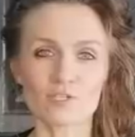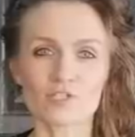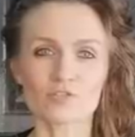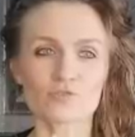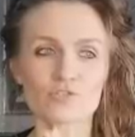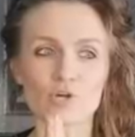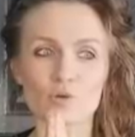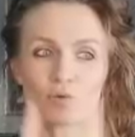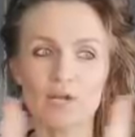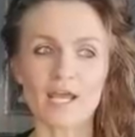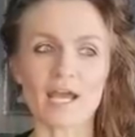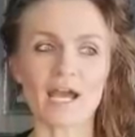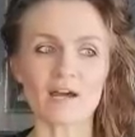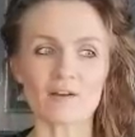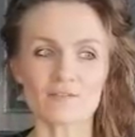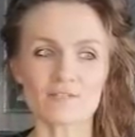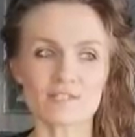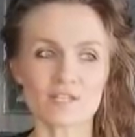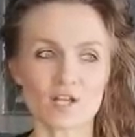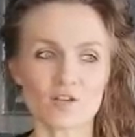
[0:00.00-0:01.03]
don't
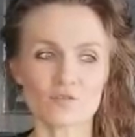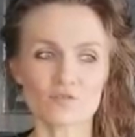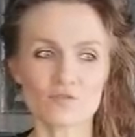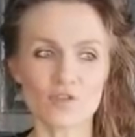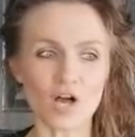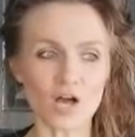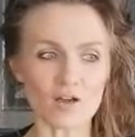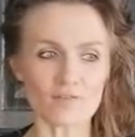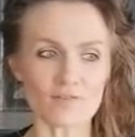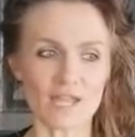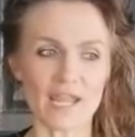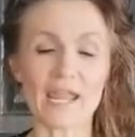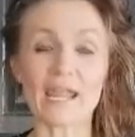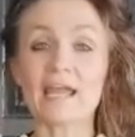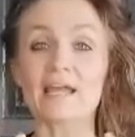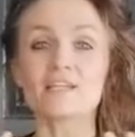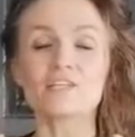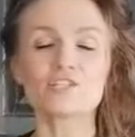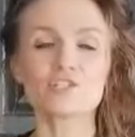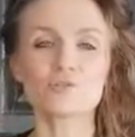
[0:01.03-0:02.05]
have self-love
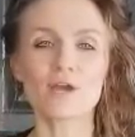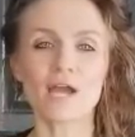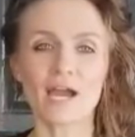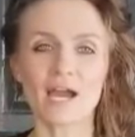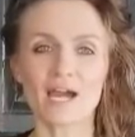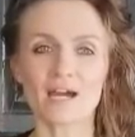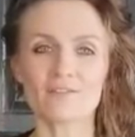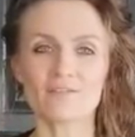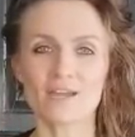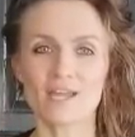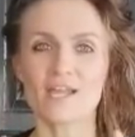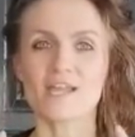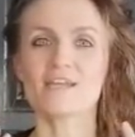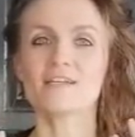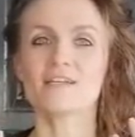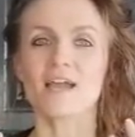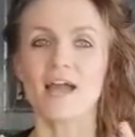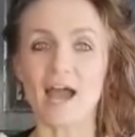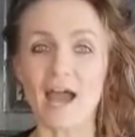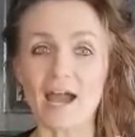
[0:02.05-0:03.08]
and you have
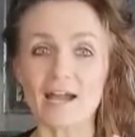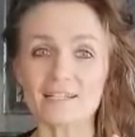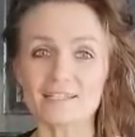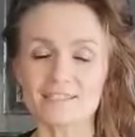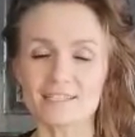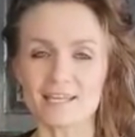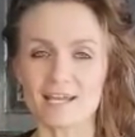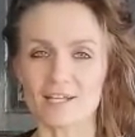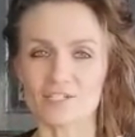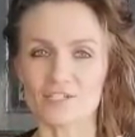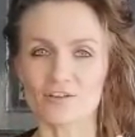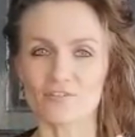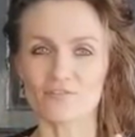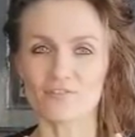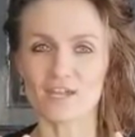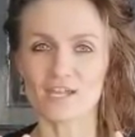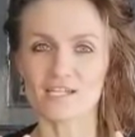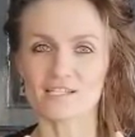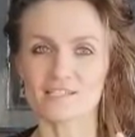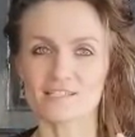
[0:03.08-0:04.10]
acne on your
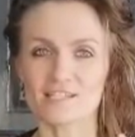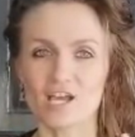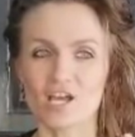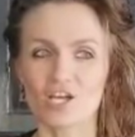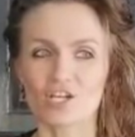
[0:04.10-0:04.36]
face,